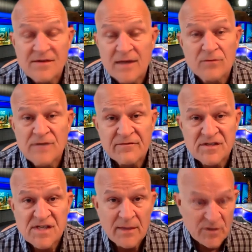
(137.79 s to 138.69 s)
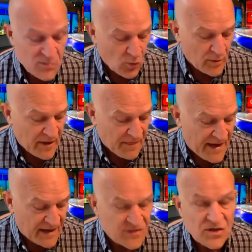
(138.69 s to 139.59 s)
I don't have to say much more about
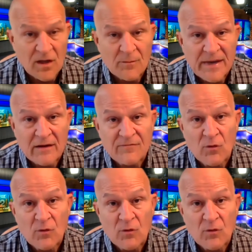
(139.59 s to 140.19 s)
that. It's all about